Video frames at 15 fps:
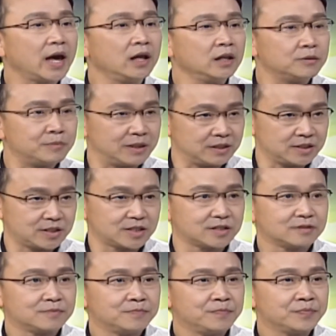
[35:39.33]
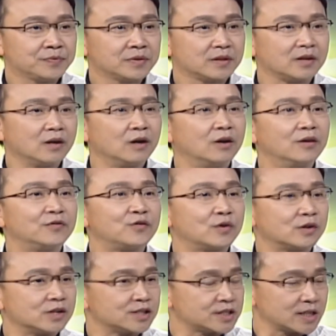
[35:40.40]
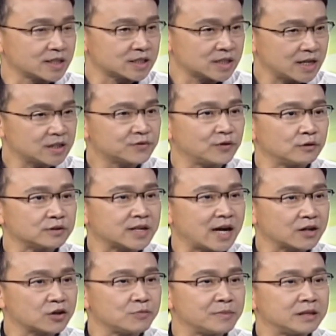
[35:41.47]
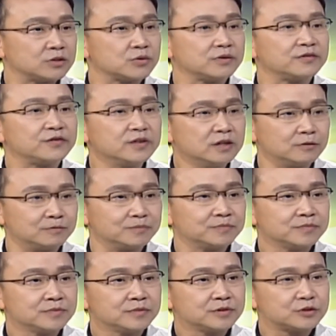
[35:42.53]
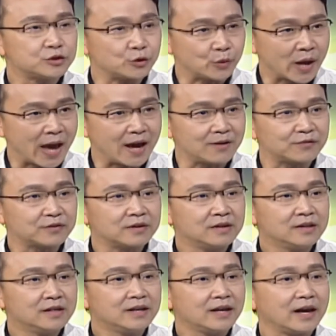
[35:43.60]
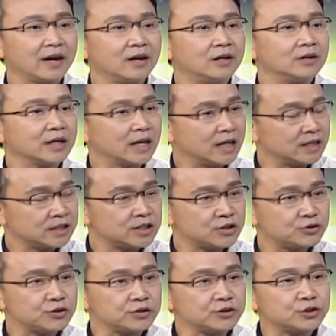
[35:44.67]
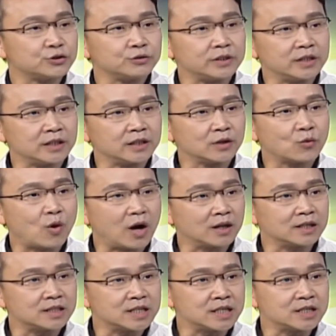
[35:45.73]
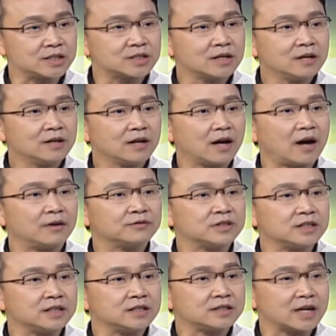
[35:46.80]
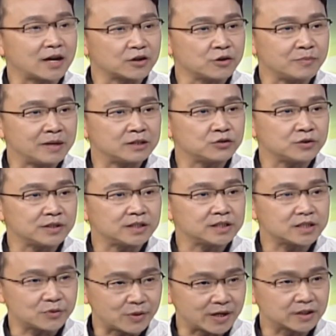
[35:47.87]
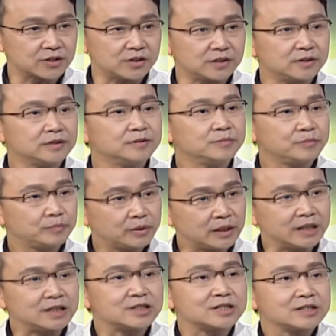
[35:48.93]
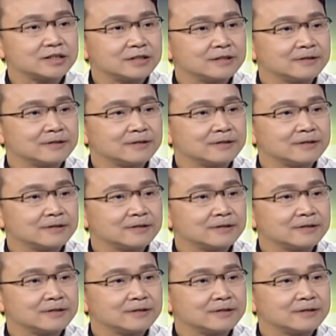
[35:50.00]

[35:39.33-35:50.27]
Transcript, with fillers: elements you know, for a successful documentary film to have? uh, in addition to the qualities of the documentary director. Please.